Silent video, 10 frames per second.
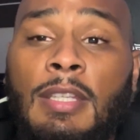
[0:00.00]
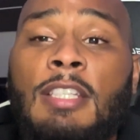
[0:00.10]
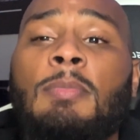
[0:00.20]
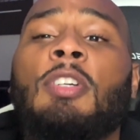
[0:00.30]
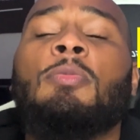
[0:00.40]
this
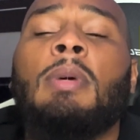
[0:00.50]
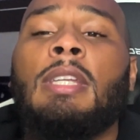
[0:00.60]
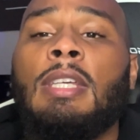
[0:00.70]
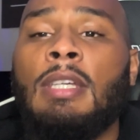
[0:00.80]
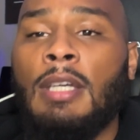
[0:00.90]
much
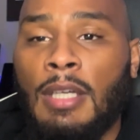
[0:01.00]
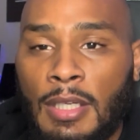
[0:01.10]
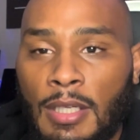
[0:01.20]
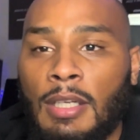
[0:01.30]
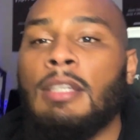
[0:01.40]
money
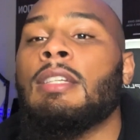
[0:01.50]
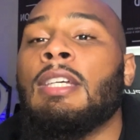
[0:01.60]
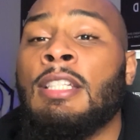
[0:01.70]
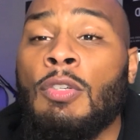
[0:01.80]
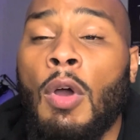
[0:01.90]

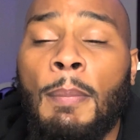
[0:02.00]
into our